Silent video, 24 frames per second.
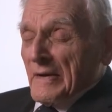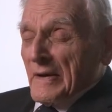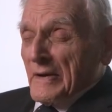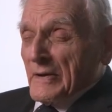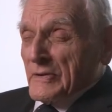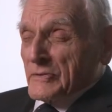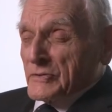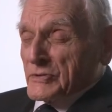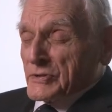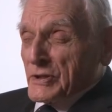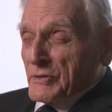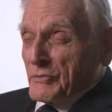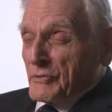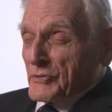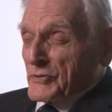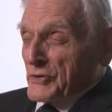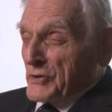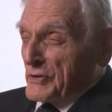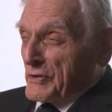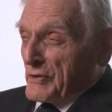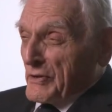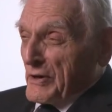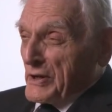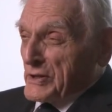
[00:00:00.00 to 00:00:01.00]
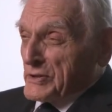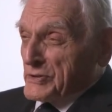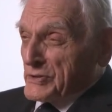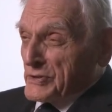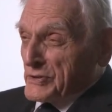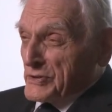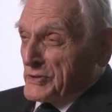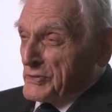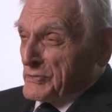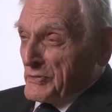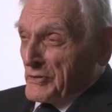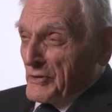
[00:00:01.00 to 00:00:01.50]
and she was a
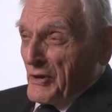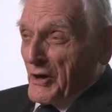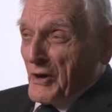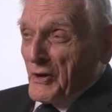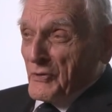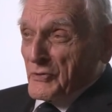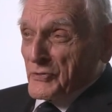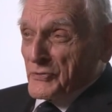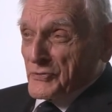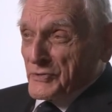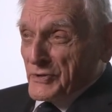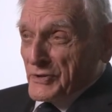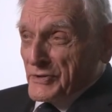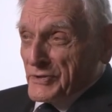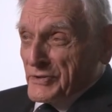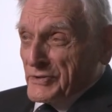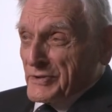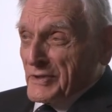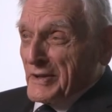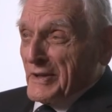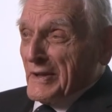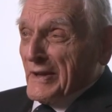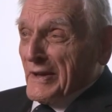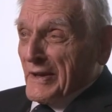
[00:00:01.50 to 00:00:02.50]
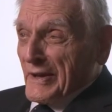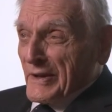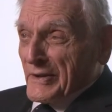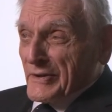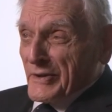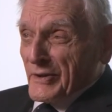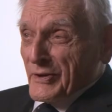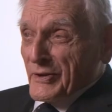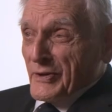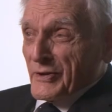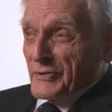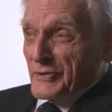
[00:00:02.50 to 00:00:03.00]
gracious hostess and
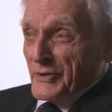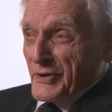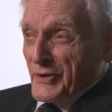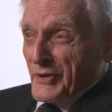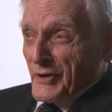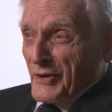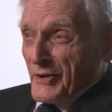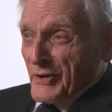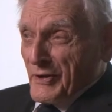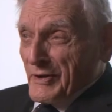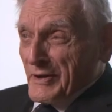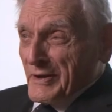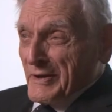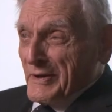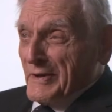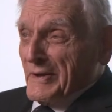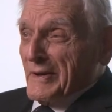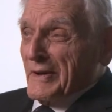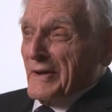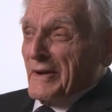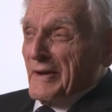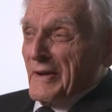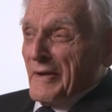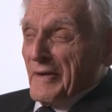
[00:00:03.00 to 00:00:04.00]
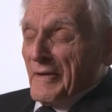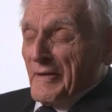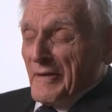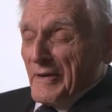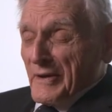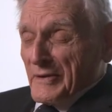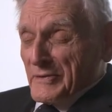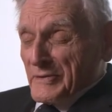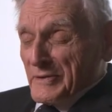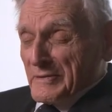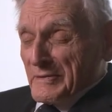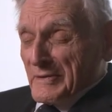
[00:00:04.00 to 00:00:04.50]
a good cook,
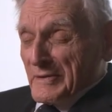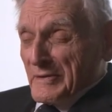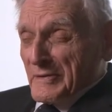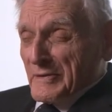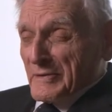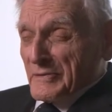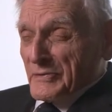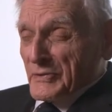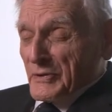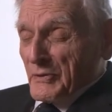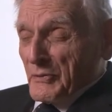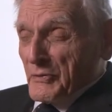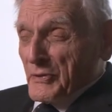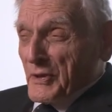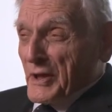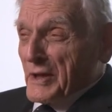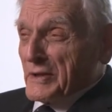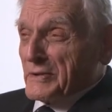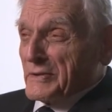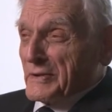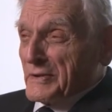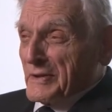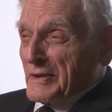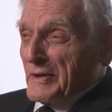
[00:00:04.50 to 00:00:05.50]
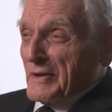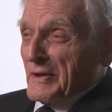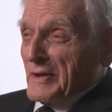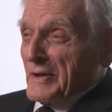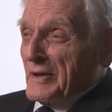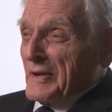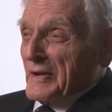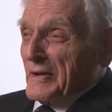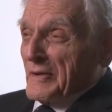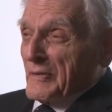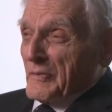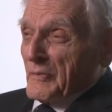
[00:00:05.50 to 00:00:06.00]
and so then
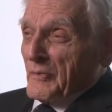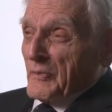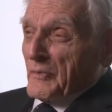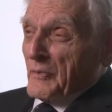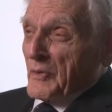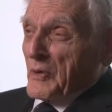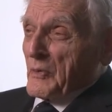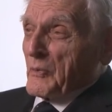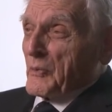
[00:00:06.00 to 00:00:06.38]
we